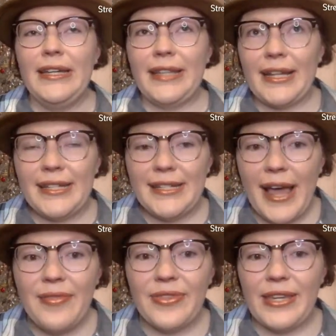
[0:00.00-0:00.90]
that
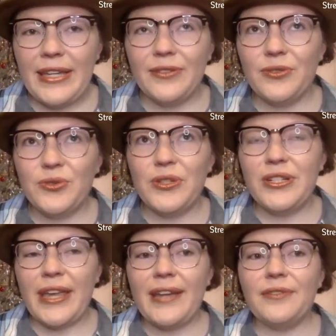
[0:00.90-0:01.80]
set the industry
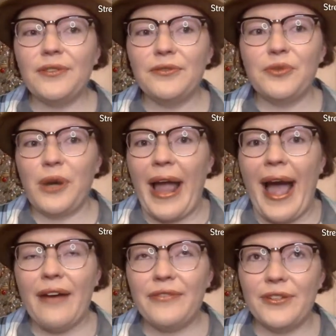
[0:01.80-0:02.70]
standard for
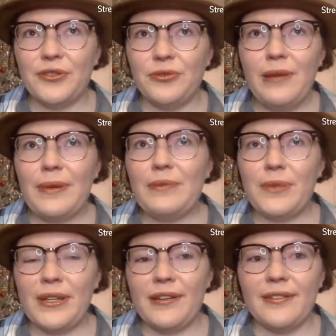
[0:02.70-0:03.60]
½ inch ribbon,
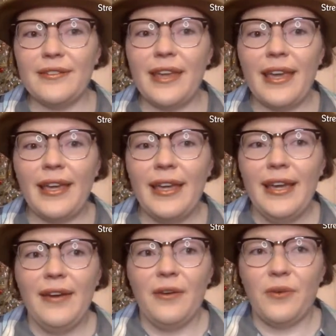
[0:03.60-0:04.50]
because they
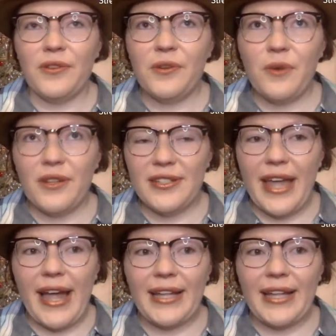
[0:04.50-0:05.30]
were the ones that